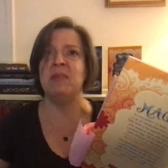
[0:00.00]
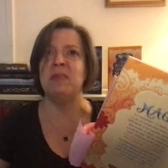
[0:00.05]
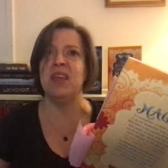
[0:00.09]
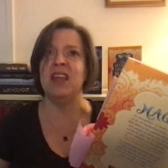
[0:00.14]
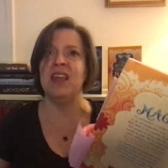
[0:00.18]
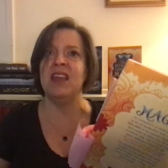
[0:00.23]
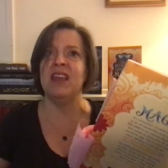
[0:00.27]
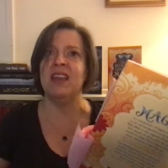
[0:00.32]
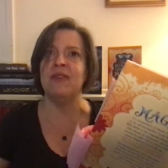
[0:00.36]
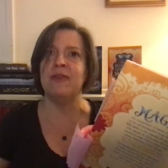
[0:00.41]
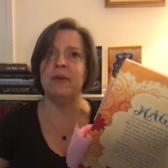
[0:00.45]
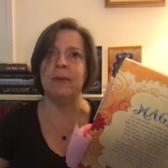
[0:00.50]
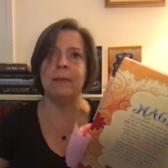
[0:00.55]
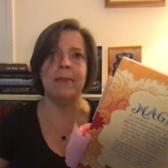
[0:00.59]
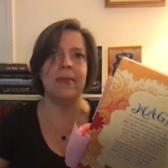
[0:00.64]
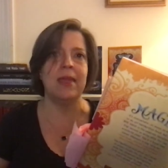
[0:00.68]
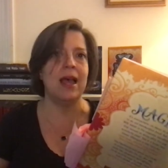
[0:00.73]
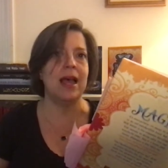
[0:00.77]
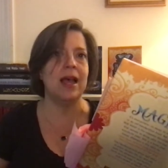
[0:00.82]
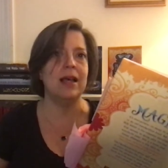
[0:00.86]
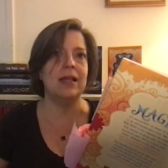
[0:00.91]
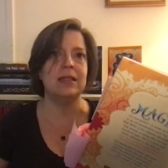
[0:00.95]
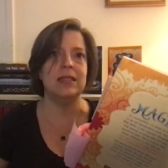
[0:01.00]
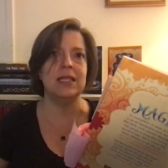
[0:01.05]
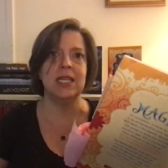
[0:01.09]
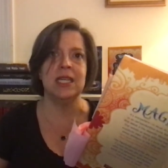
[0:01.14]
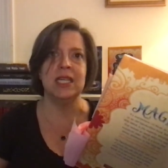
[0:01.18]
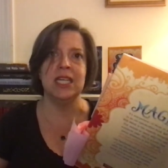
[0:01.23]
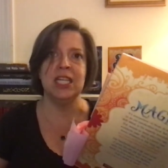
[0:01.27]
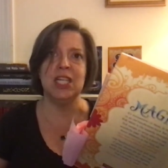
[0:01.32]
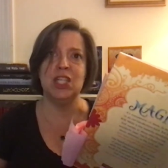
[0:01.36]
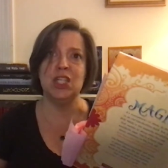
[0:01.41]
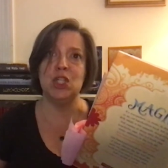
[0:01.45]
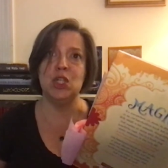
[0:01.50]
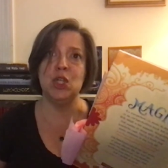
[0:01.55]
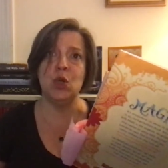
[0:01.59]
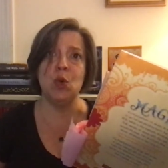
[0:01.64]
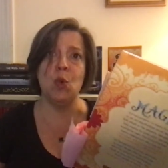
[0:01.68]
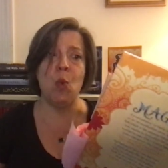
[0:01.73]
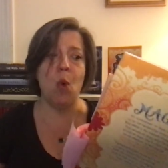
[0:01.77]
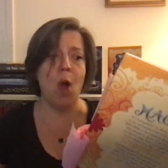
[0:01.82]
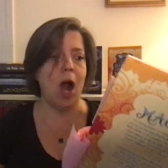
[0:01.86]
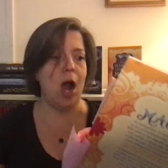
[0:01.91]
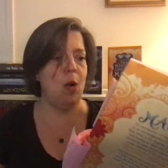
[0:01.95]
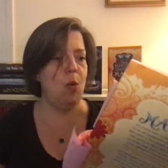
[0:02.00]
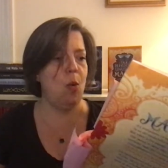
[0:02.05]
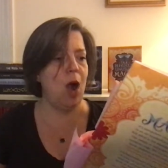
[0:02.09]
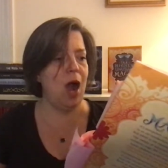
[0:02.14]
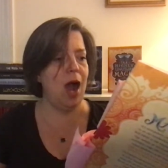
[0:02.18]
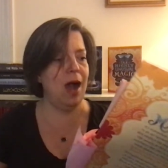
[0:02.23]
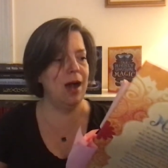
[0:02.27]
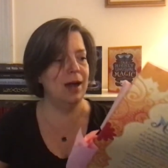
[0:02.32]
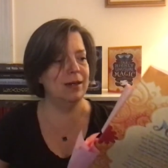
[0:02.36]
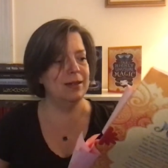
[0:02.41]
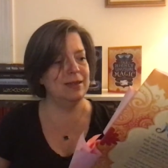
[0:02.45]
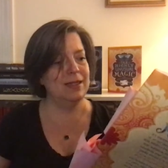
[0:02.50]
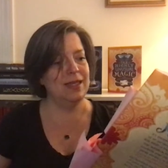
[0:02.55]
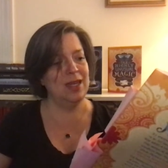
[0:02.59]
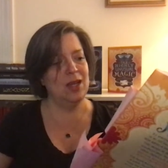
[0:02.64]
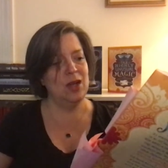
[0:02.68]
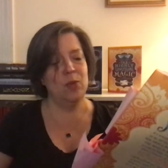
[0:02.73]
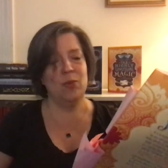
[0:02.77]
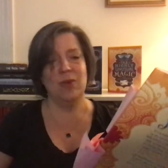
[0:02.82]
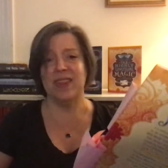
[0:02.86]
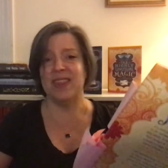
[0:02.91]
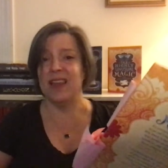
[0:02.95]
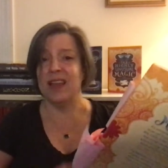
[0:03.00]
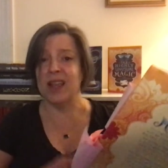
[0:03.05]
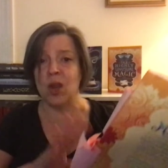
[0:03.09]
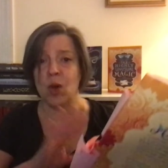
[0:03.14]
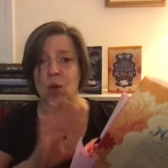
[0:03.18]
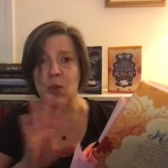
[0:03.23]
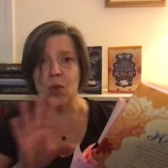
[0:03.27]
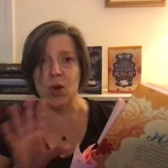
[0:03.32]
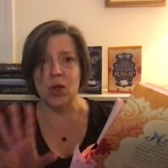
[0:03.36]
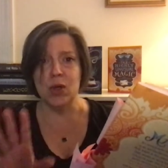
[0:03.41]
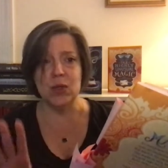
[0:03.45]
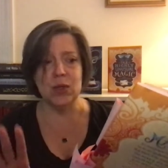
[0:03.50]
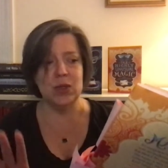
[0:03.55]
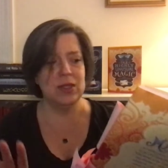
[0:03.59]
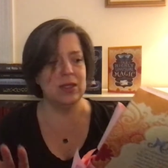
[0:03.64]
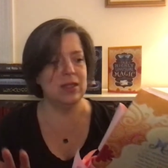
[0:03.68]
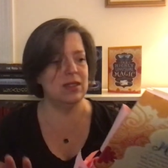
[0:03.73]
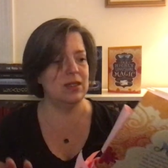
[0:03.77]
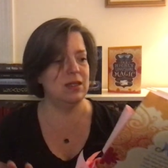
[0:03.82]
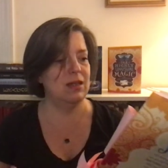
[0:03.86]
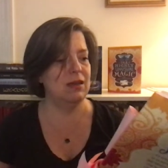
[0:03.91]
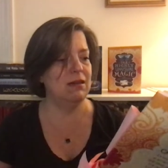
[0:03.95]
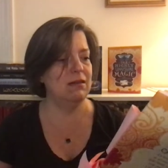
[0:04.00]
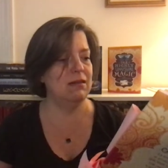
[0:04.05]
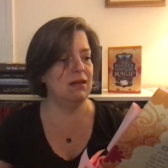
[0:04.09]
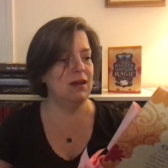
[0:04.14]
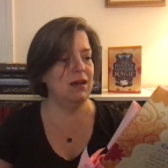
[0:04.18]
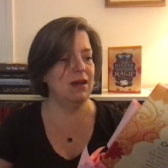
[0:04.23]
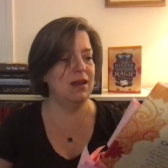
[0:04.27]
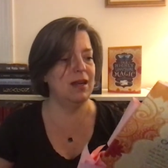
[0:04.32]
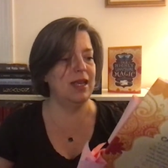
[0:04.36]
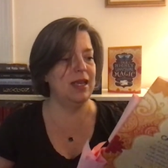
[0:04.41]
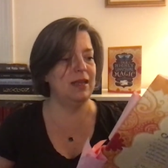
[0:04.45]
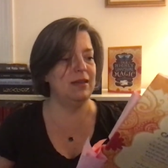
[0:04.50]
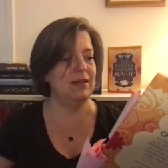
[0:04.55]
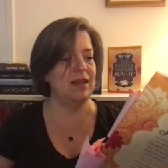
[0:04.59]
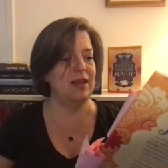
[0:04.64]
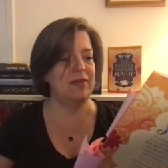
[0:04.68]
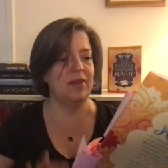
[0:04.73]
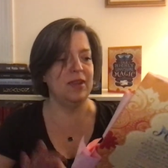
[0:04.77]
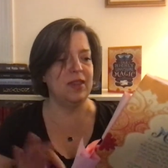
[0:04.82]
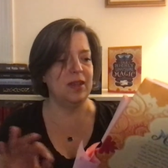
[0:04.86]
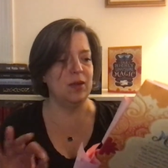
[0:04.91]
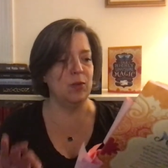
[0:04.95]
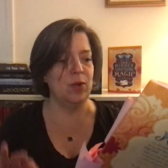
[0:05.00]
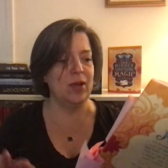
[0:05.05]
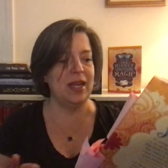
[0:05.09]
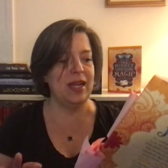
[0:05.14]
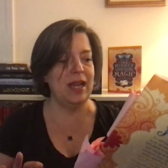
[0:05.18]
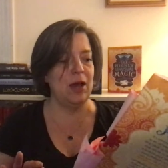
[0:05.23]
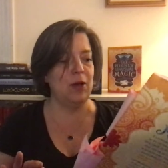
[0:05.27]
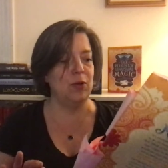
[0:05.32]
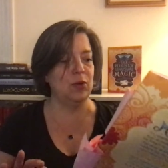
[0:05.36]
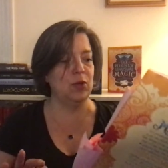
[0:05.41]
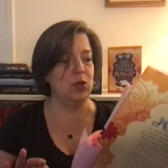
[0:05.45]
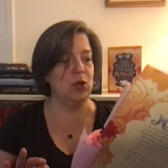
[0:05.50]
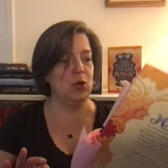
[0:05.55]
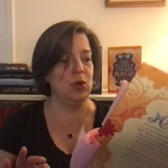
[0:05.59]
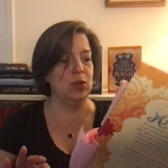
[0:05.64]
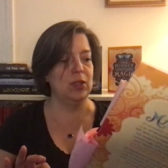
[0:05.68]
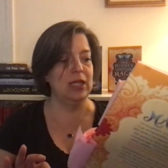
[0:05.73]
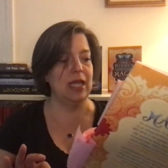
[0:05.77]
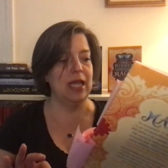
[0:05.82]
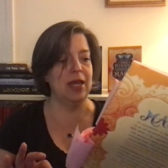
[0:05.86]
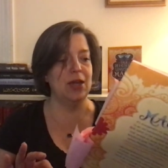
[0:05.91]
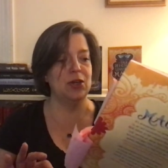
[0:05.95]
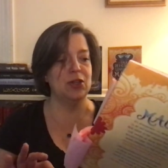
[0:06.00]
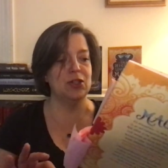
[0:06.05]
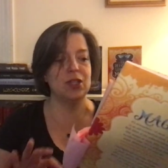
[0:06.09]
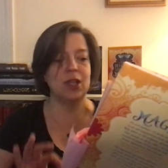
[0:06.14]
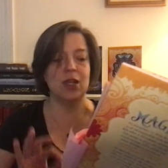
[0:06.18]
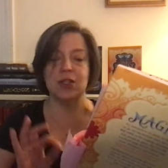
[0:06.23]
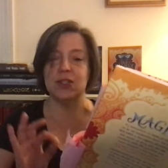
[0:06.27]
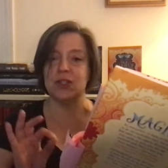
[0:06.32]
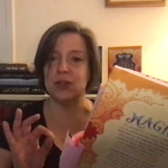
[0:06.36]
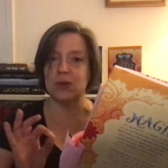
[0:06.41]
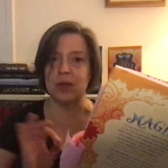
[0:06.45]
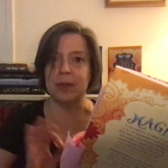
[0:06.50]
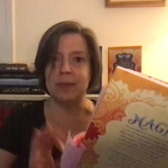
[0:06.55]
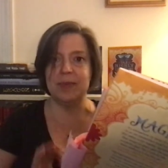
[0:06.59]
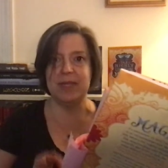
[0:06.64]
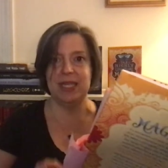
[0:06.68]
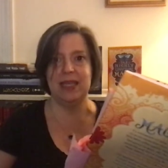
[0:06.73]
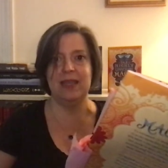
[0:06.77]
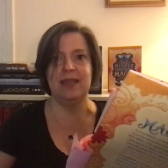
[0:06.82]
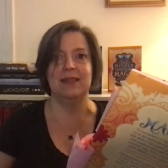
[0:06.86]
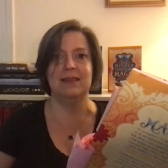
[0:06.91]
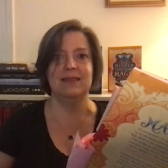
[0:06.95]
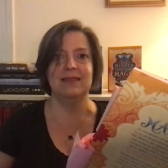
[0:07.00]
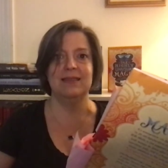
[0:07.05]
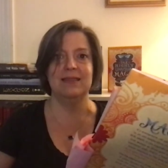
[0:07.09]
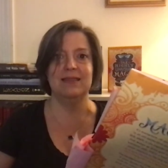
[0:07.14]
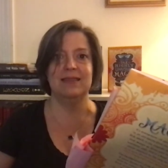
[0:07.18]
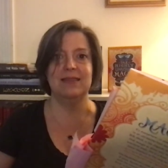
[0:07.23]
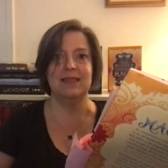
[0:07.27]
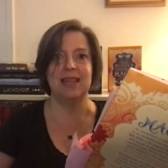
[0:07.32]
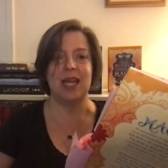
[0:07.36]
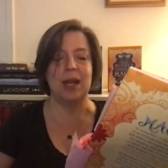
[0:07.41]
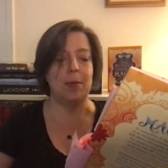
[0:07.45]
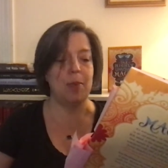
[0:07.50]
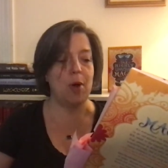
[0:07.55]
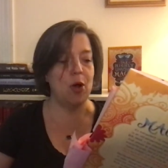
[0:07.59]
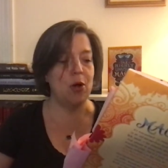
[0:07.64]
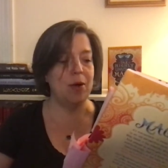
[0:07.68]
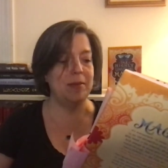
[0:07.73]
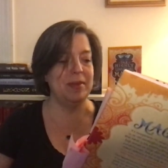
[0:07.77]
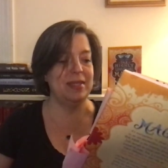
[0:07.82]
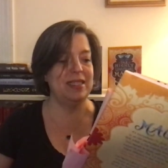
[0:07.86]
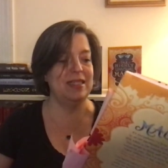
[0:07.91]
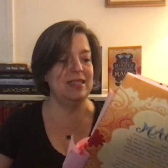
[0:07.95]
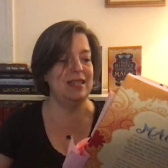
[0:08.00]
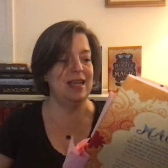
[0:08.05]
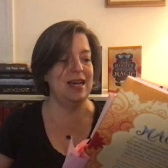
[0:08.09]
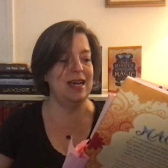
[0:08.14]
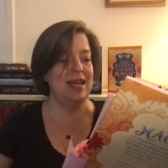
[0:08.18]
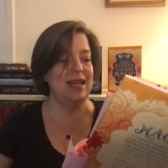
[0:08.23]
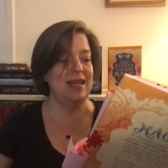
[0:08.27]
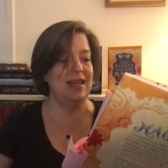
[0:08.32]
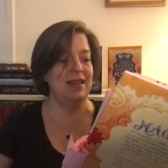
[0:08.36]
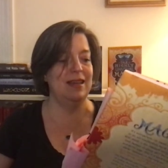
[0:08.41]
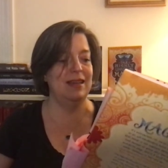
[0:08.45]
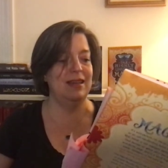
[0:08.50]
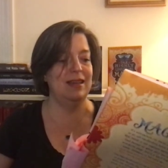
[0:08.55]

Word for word: me from that chihuahua with like a rose on it, everything written out in gold letters, all scripty, and a poem inside.